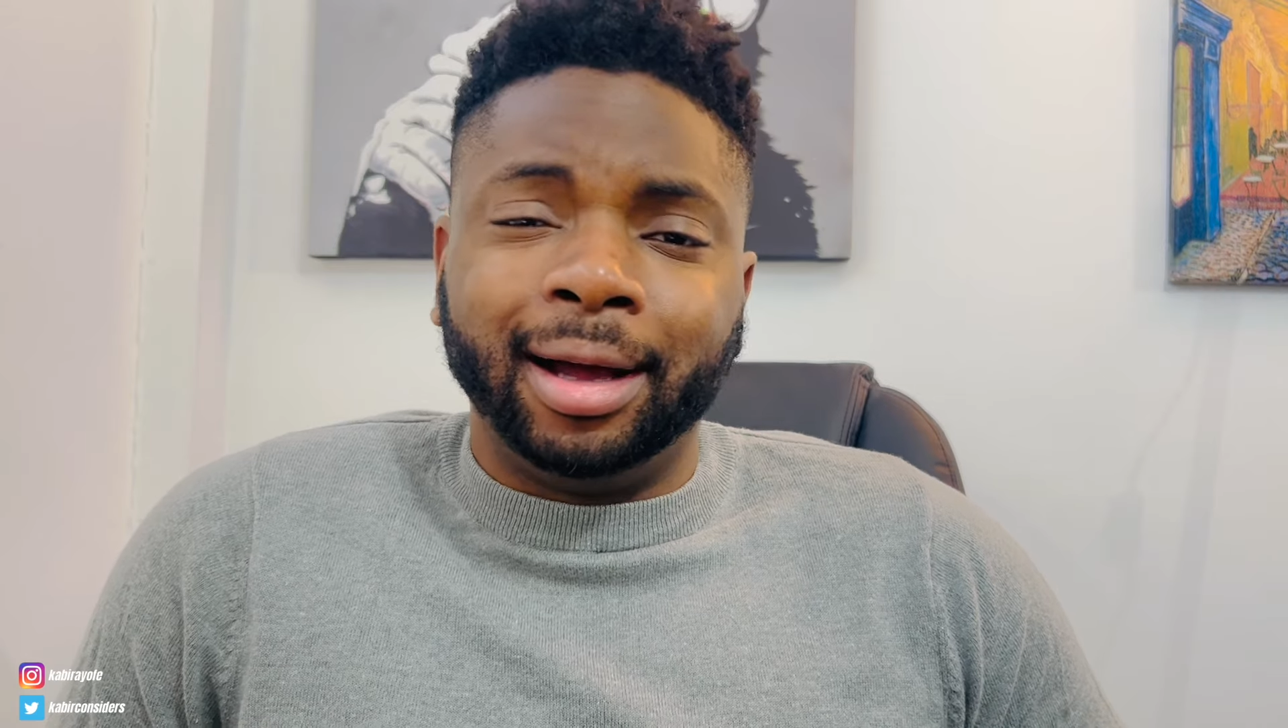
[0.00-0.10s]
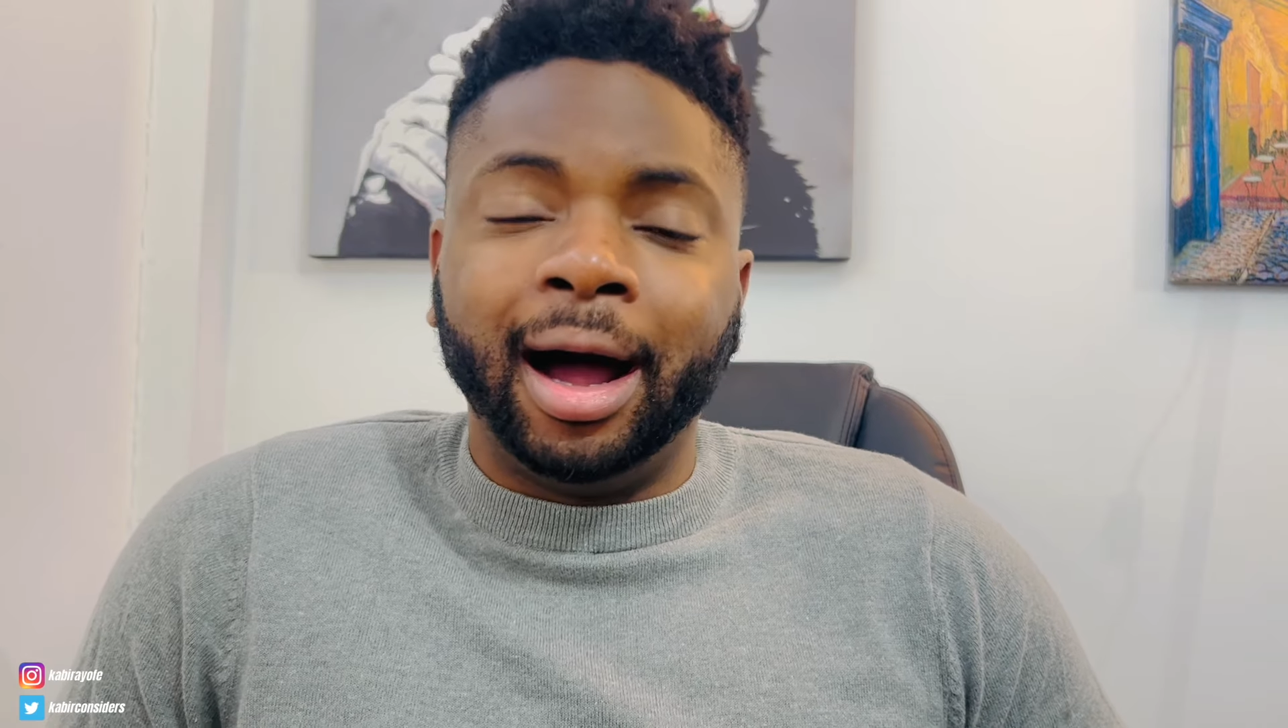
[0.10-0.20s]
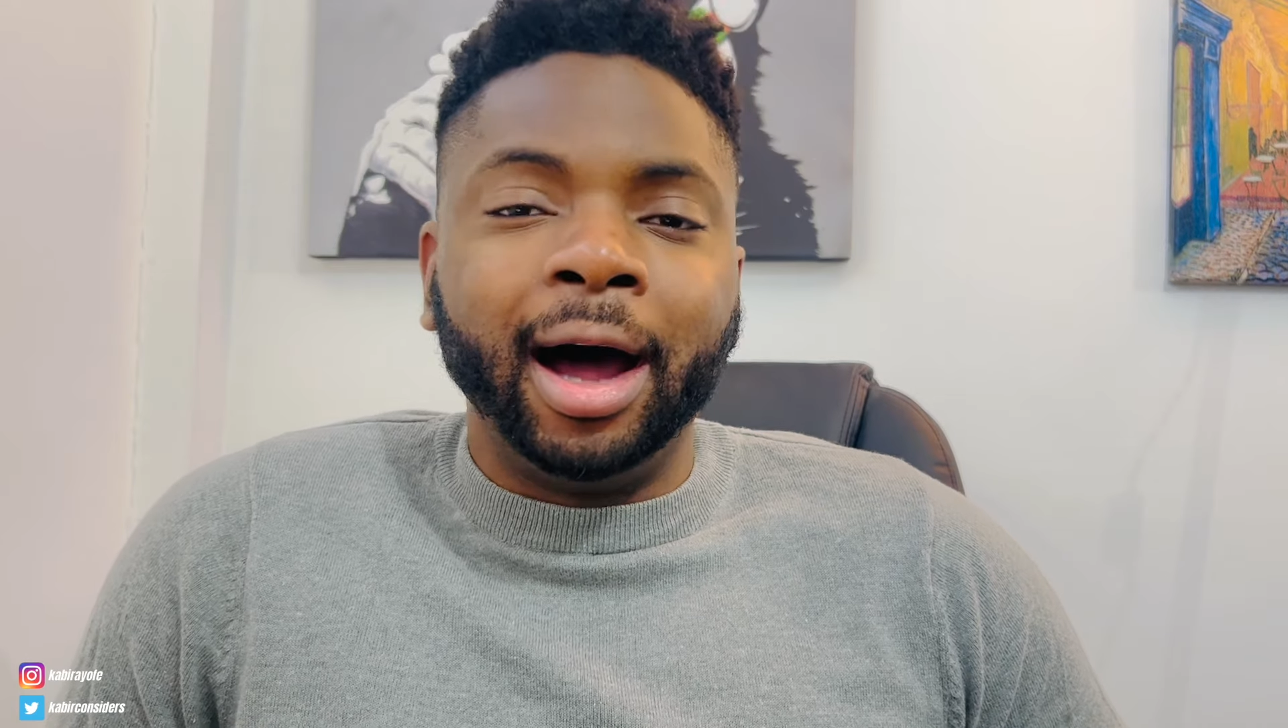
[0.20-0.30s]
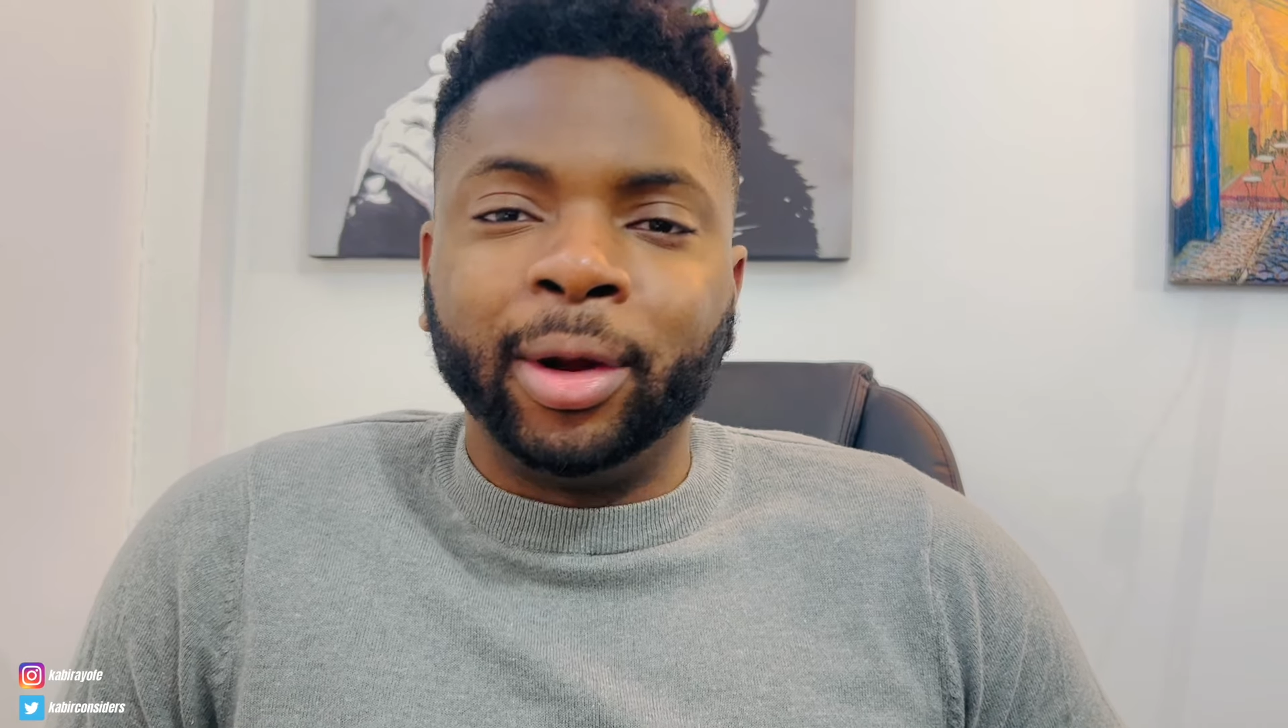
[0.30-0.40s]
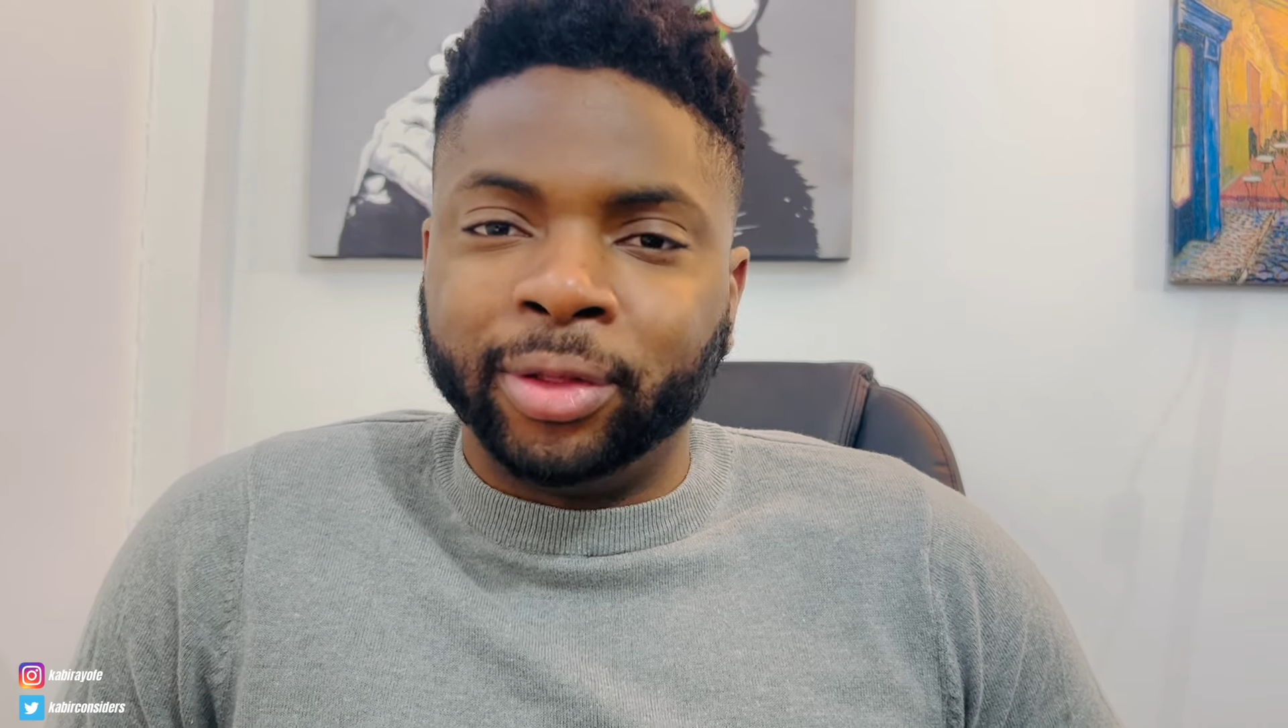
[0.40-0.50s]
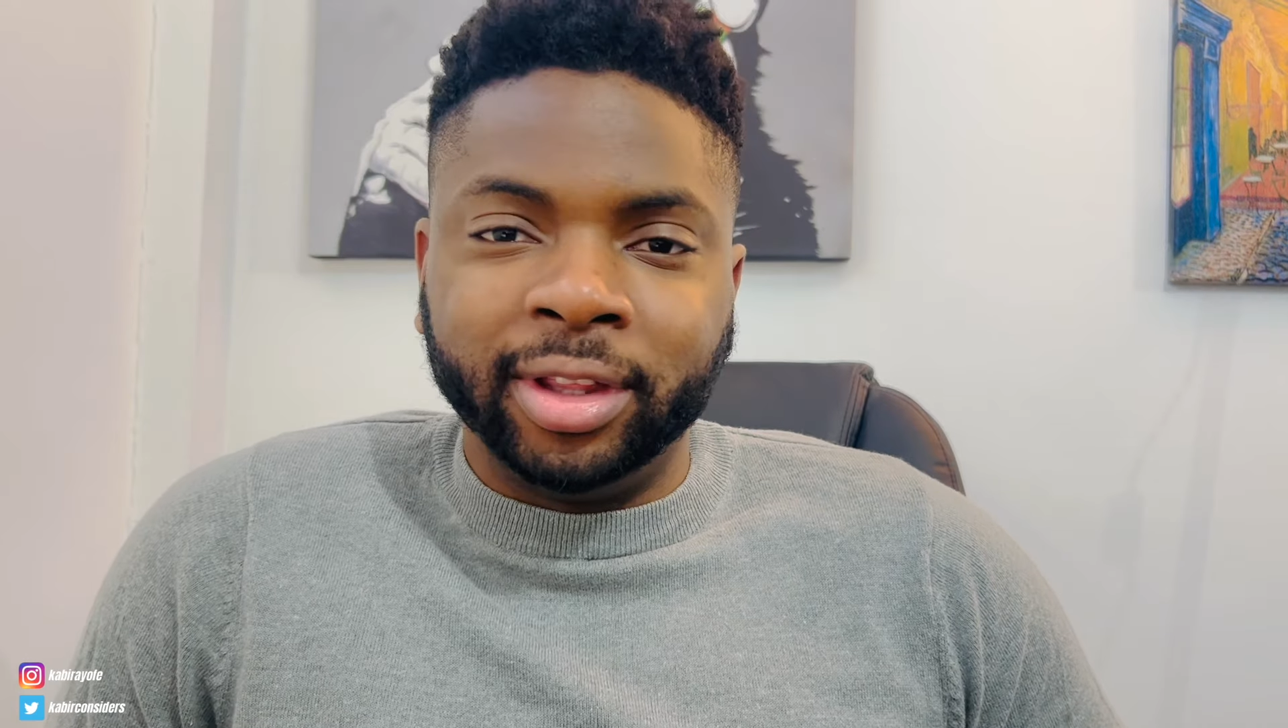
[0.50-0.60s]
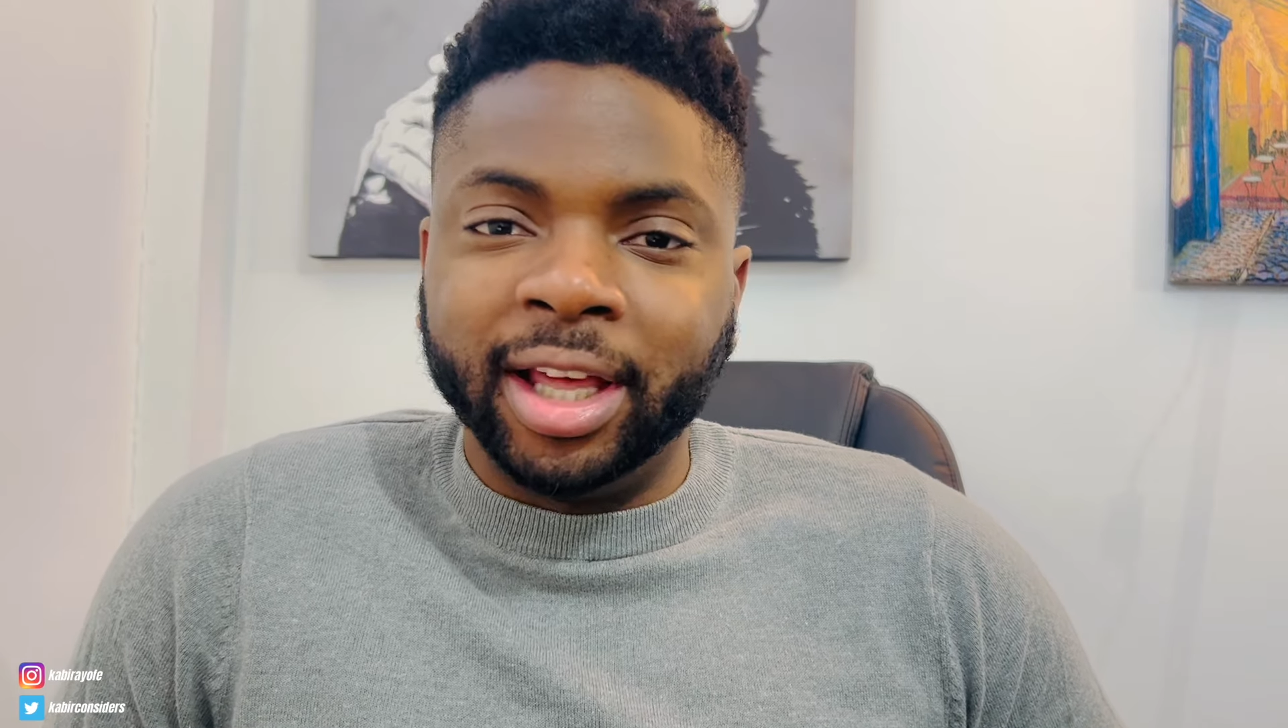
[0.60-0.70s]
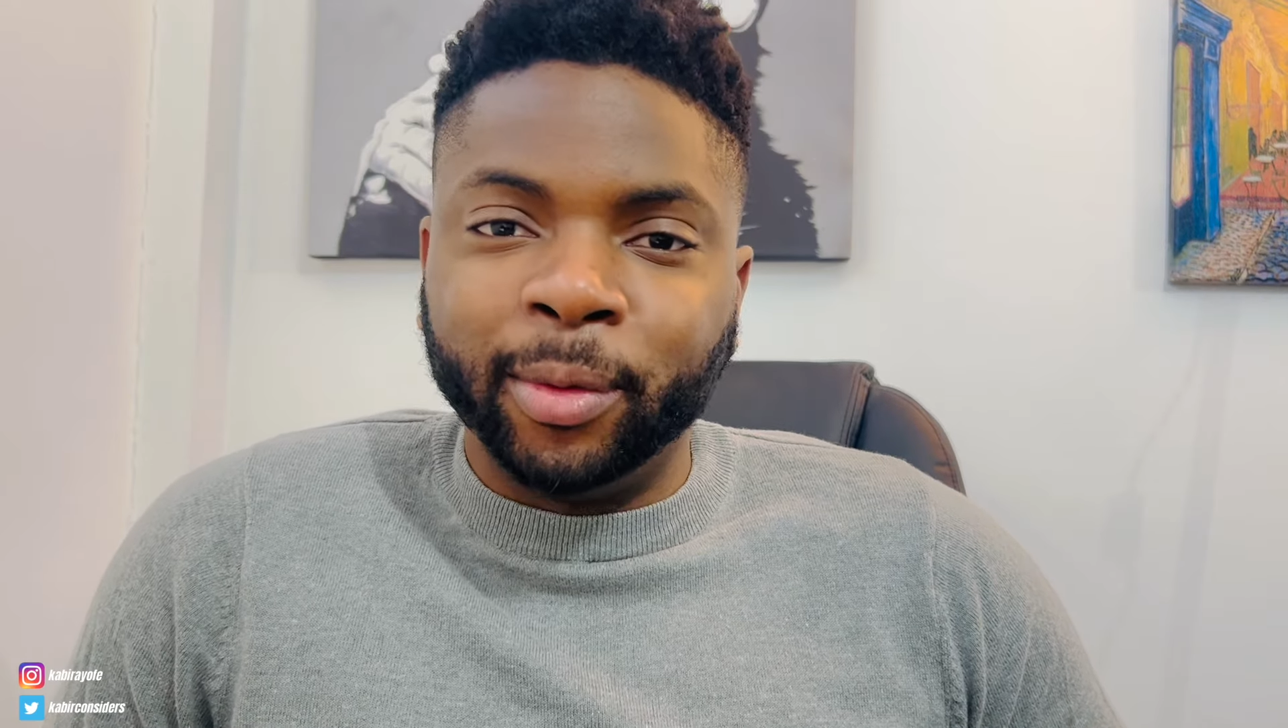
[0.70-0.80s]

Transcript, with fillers: I don't think they